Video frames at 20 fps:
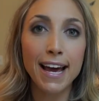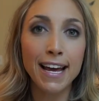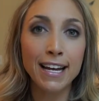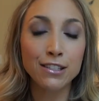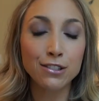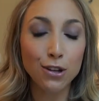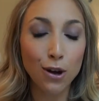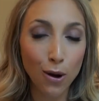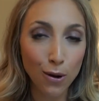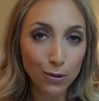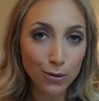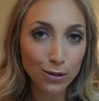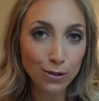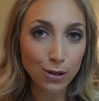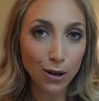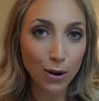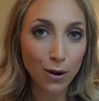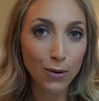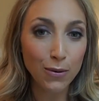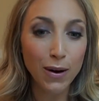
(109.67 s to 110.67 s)
And
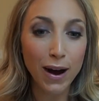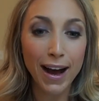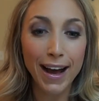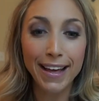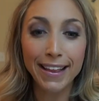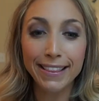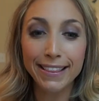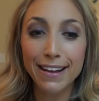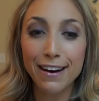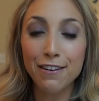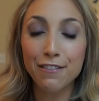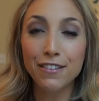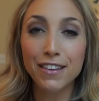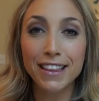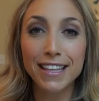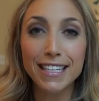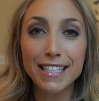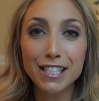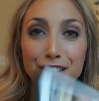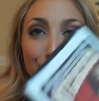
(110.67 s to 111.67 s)
also, I
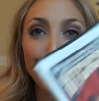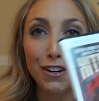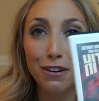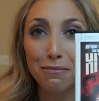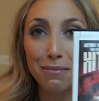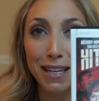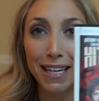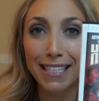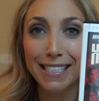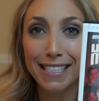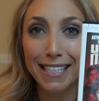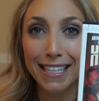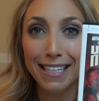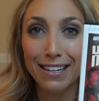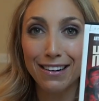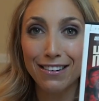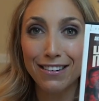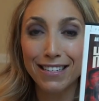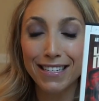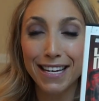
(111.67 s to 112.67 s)
love this film they
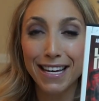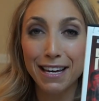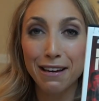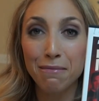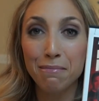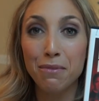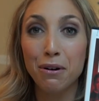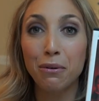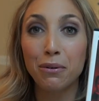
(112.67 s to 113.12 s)
did on him,